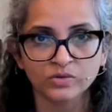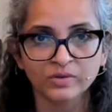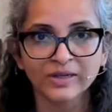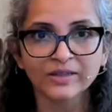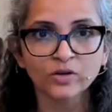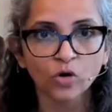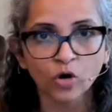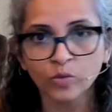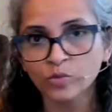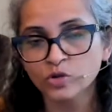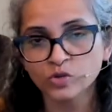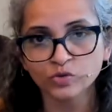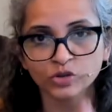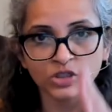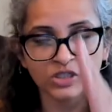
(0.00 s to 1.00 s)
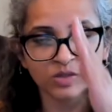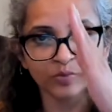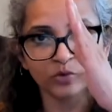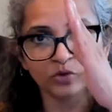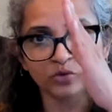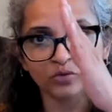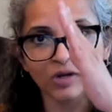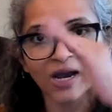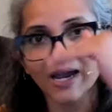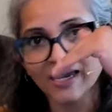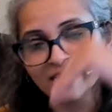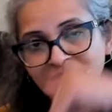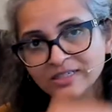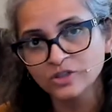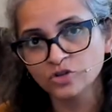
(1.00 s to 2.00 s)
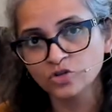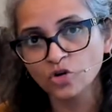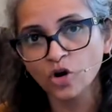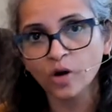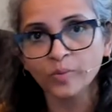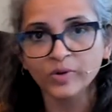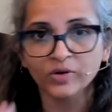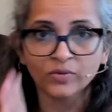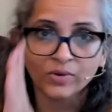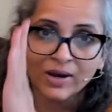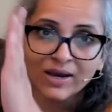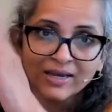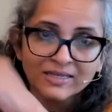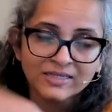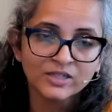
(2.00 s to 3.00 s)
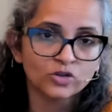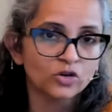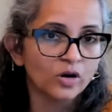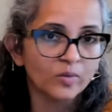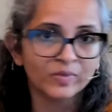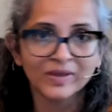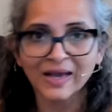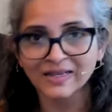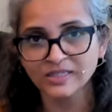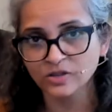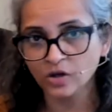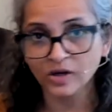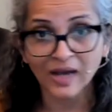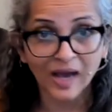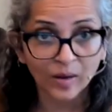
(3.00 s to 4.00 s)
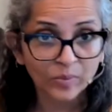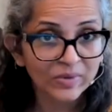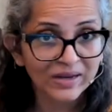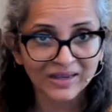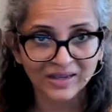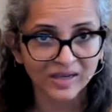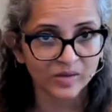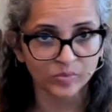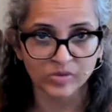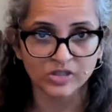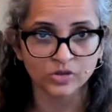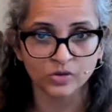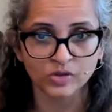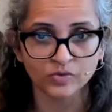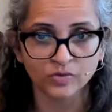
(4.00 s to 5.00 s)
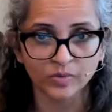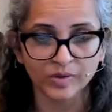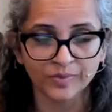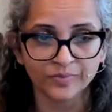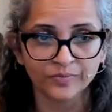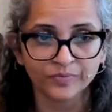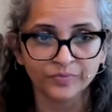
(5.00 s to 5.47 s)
Like the hormones which are supposed to rise and drop and rise and drop, that's not happening in PCOS women.